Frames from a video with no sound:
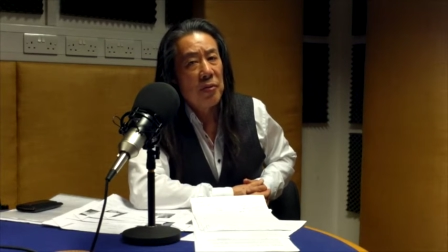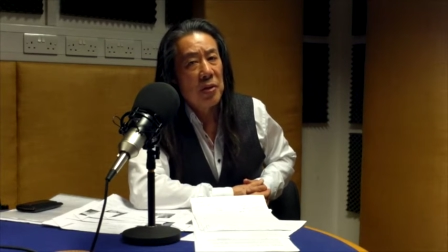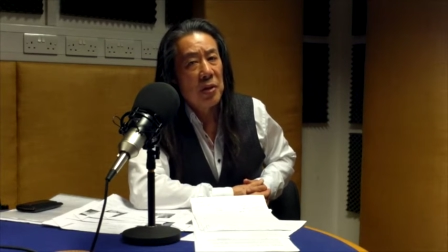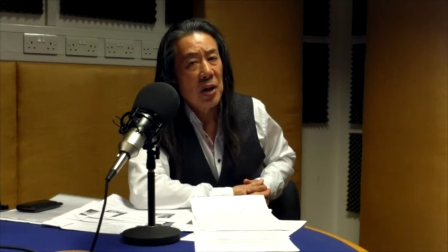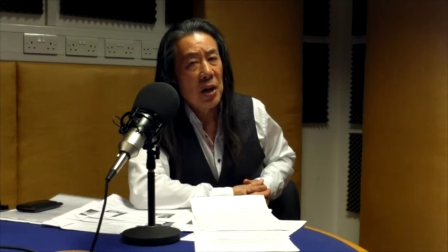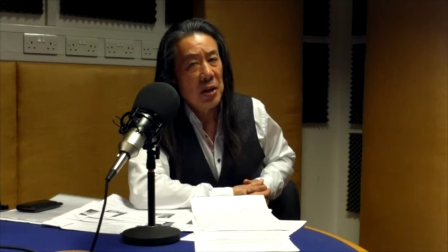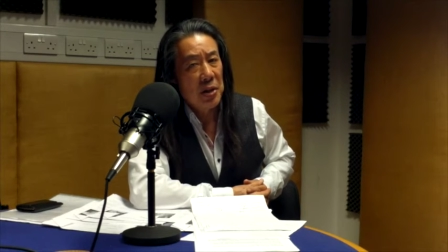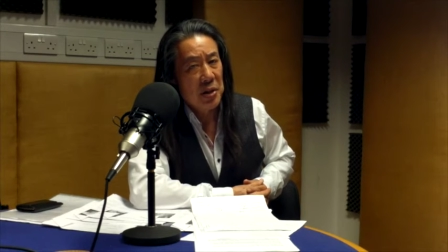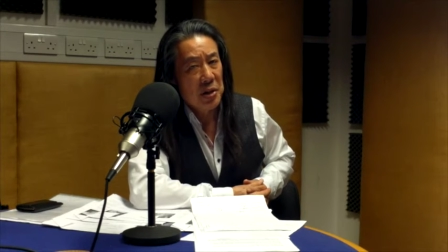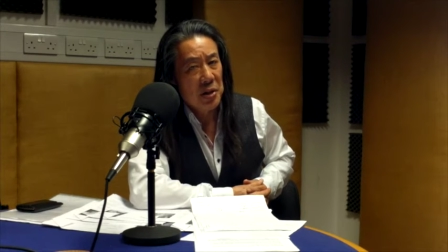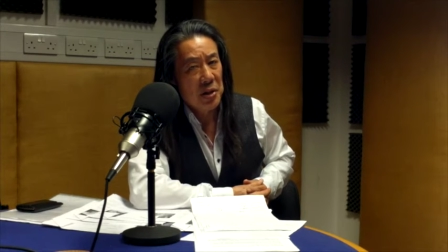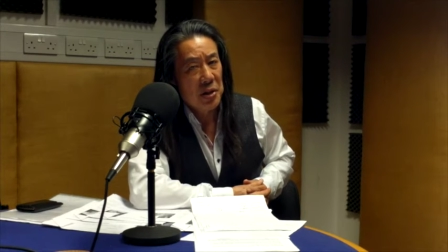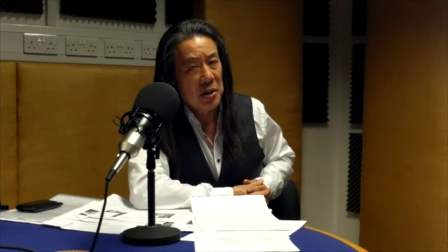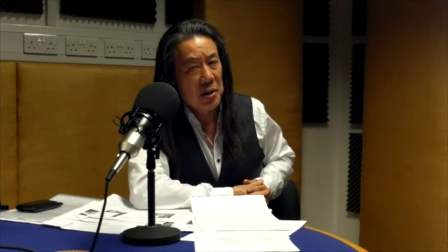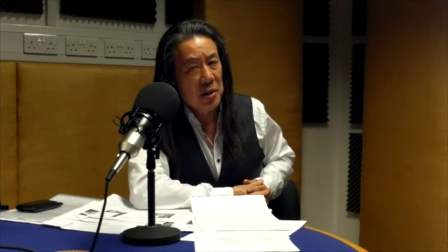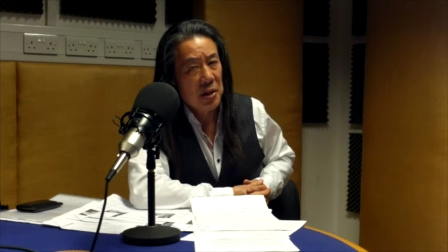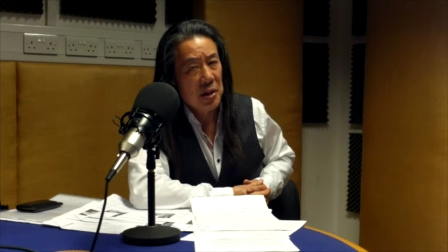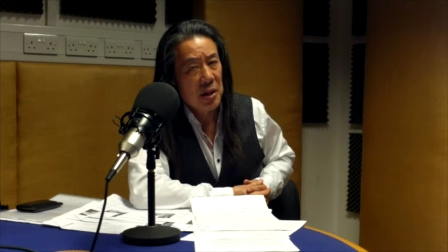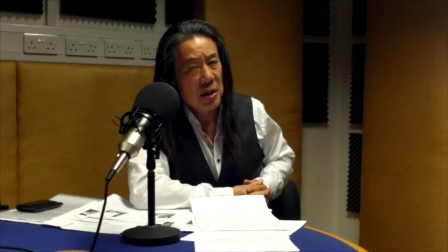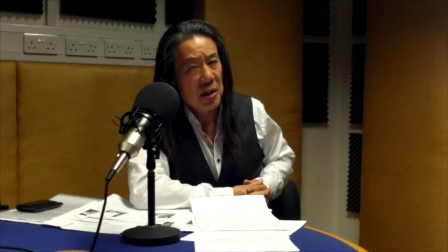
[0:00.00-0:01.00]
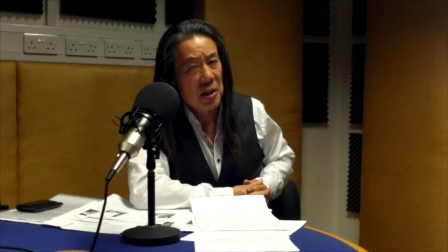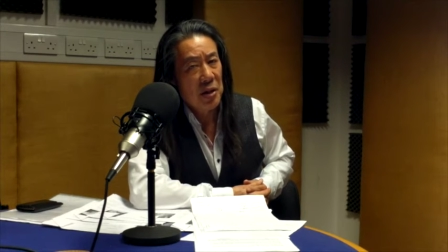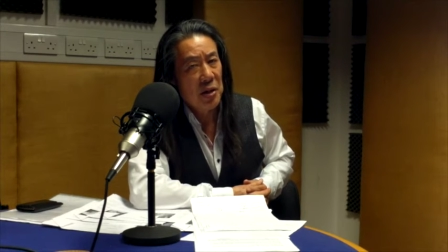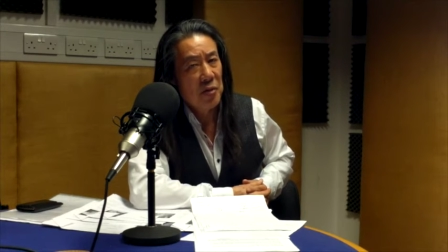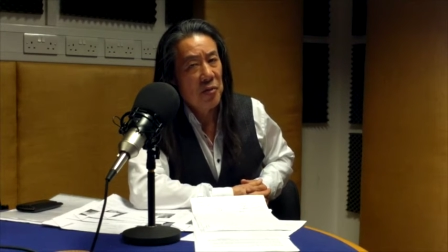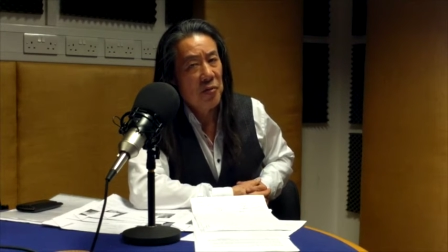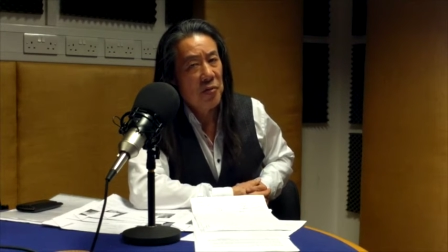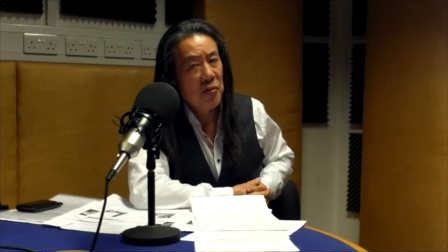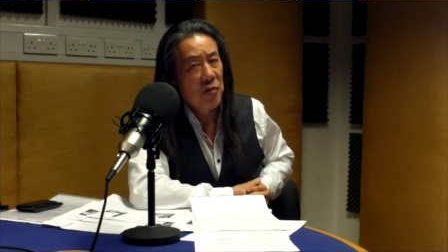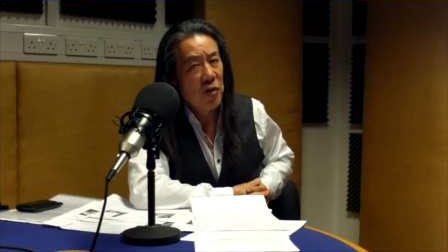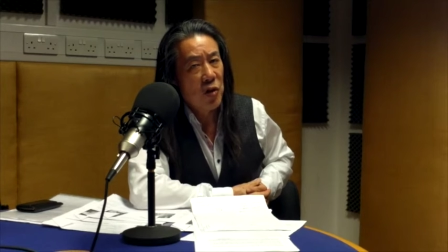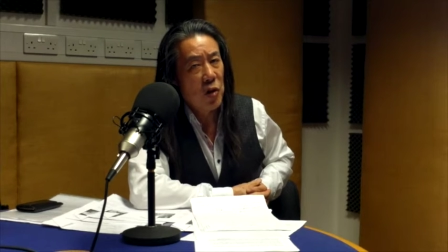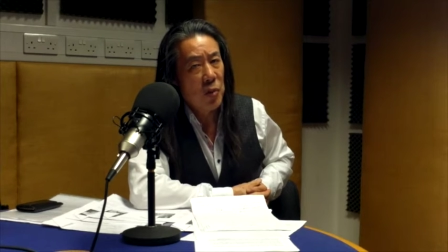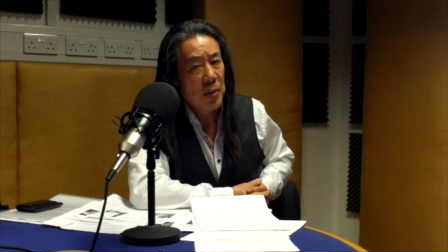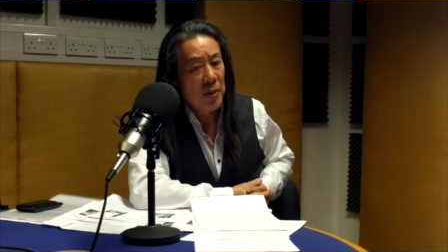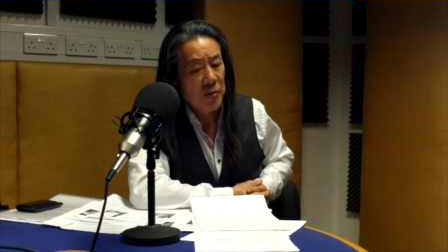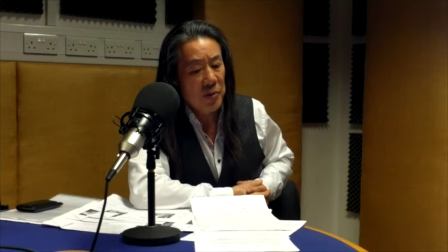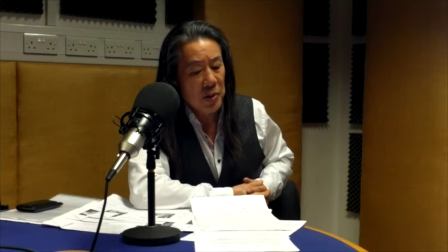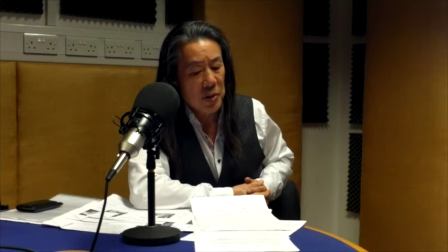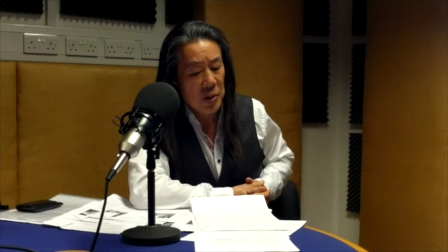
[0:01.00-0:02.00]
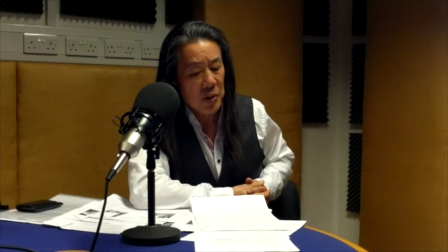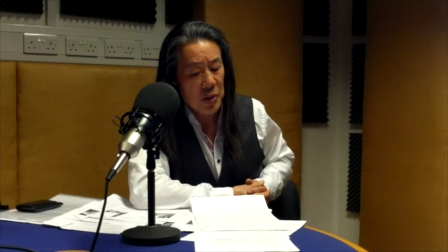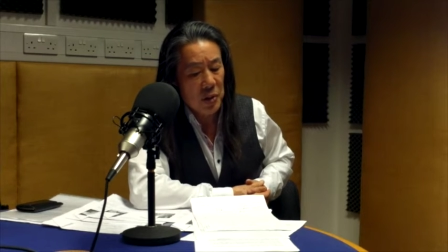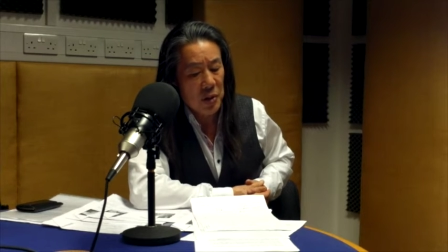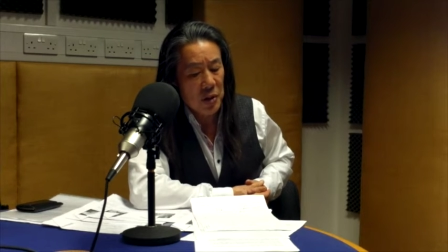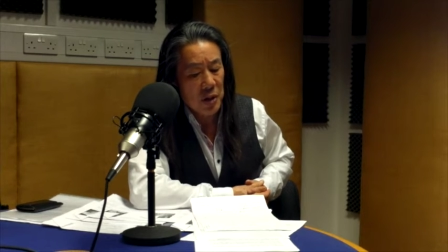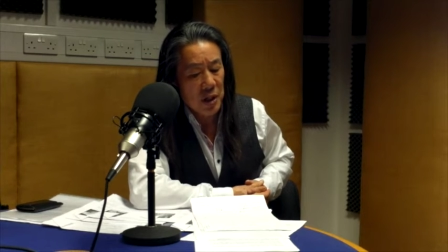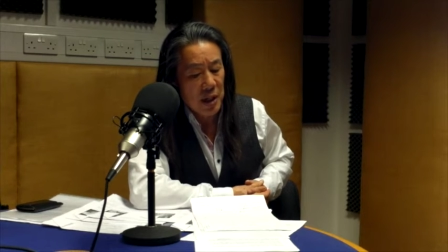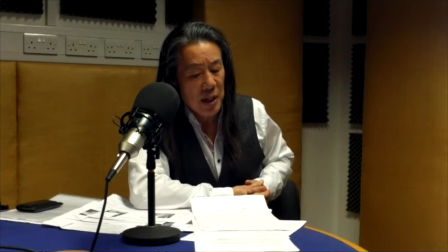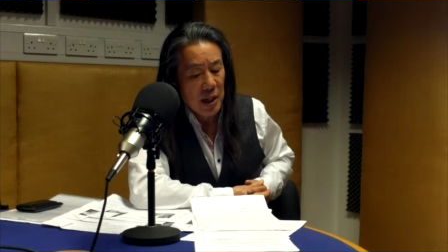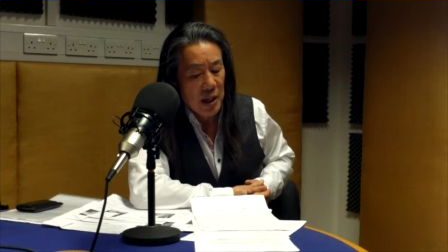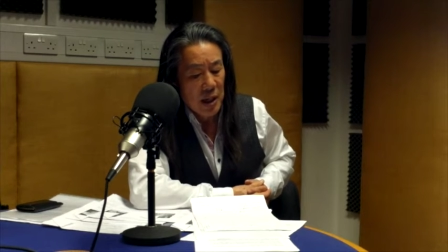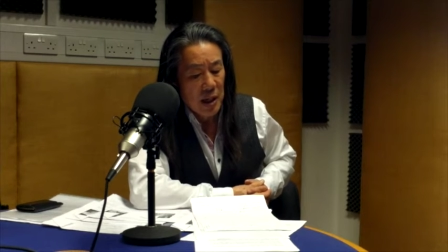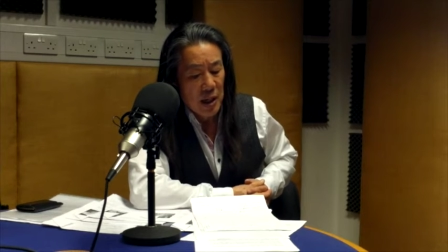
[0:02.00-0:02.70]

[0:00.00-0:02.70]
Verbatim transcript: knowledge, a certain form of thought.